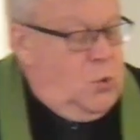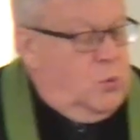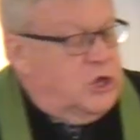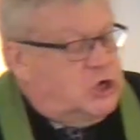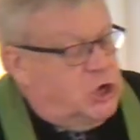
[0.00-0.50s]

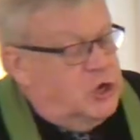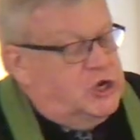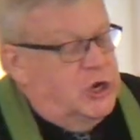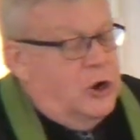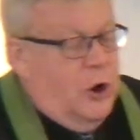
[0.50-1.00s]
Would the
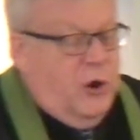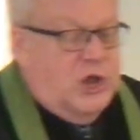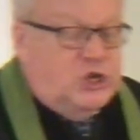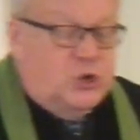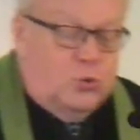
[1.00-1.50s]
church
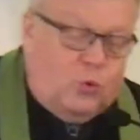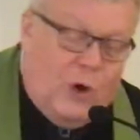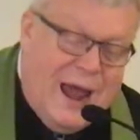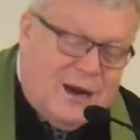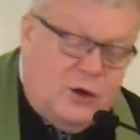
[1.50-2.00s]
encourage
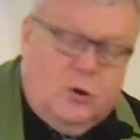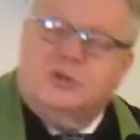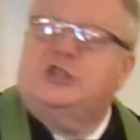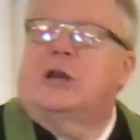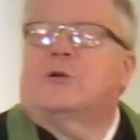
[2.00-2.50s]

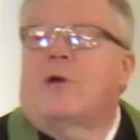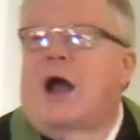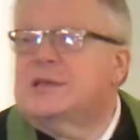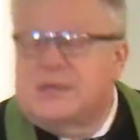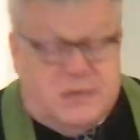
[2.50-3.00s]
radical
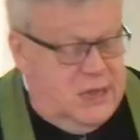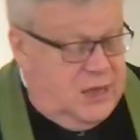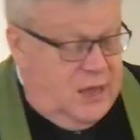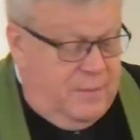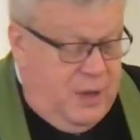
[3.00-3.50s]

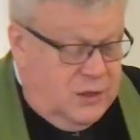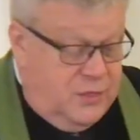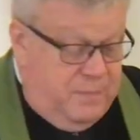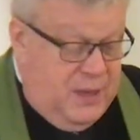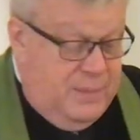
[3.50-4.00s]
generosity among
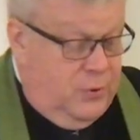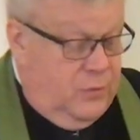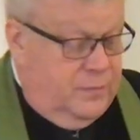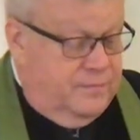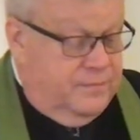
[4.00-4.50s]
the
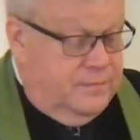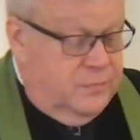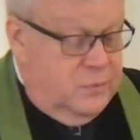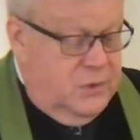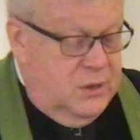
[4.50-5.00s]
people?
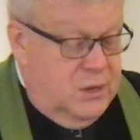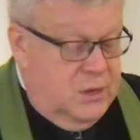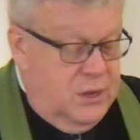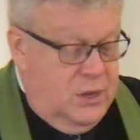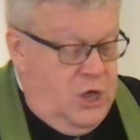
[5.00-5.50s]

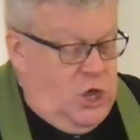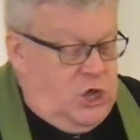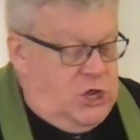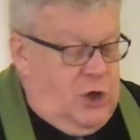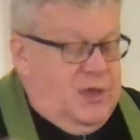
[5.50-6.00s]

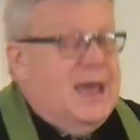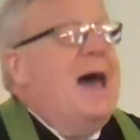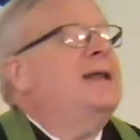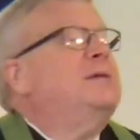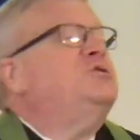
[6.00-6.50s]
You know, the
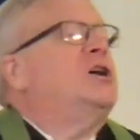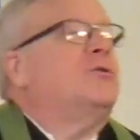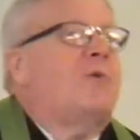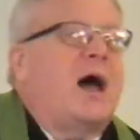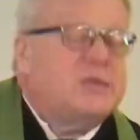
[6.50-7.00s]
kind of
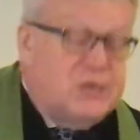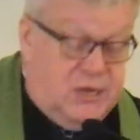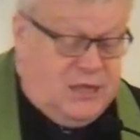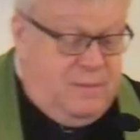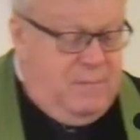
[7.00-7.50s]

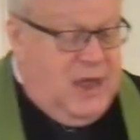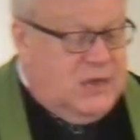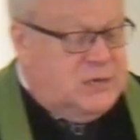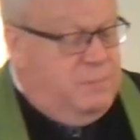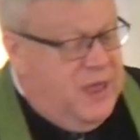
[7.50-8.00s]
generosity that
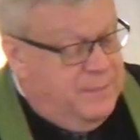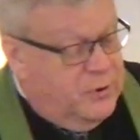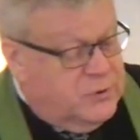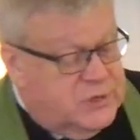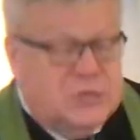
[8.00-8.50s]
makes
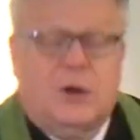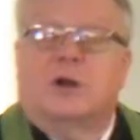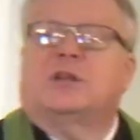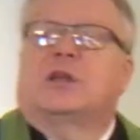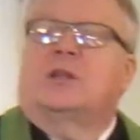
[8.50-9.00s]
people
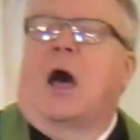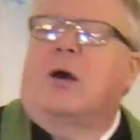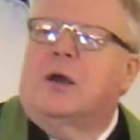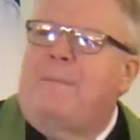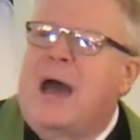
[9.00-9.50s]
start to
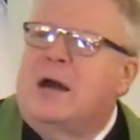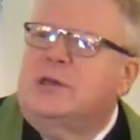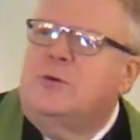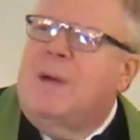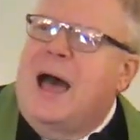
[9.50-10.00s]
talk
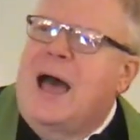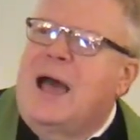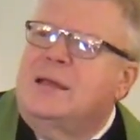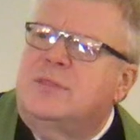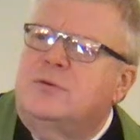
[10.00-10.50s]
about you
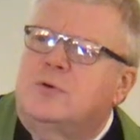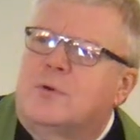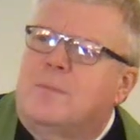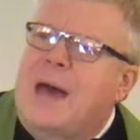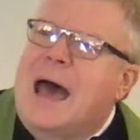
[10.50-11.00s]
behind
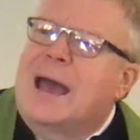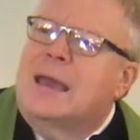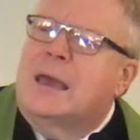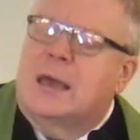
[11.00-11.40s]
your back.